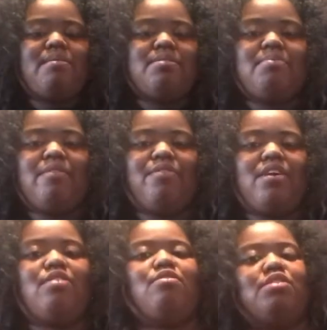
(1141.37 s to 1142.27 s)
came up to my
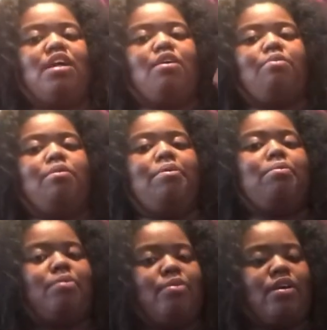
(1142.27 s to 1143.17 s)
friend, you know, she got a real
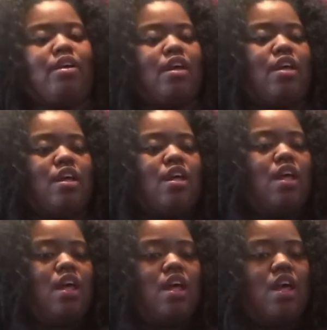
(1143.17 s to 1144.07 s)
big booty, and
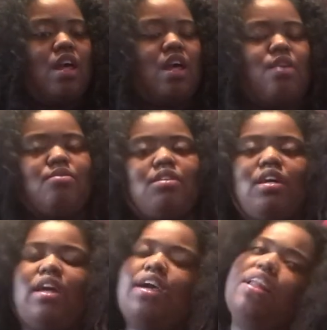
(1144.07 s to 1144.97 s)
he was
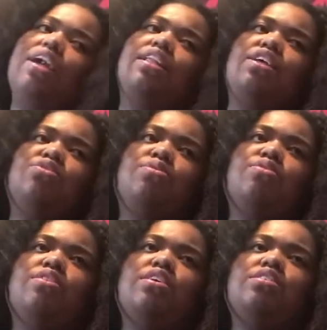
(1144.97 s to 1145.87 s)
like, yeah, can I dance with
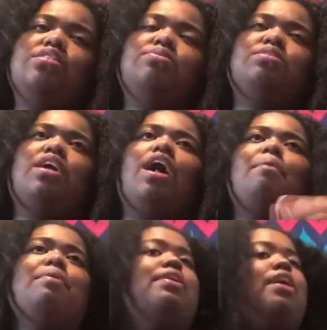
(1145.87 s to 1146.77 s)
you? And she was like,
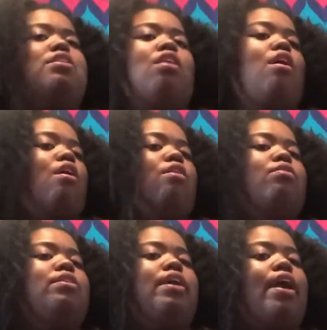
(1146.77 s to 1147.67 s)
I've been dancing all
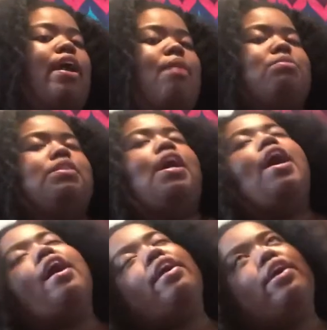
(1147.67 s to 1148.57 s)
day, I'm
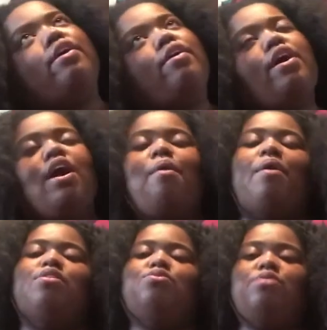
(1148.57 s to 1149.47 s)
tired,
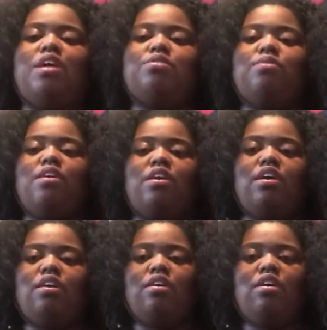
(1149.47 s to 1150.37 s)
why don't you dance with her?
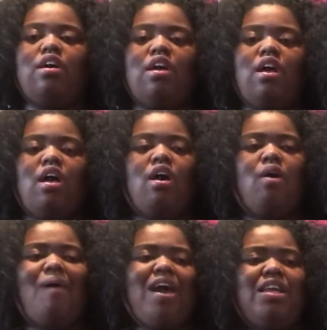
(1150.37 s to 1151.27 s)

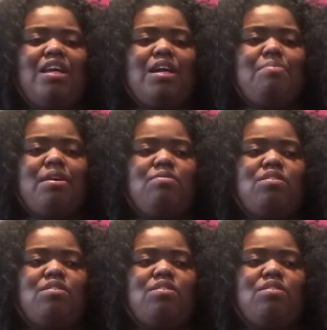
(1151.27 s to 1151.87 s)
Why he looked at me and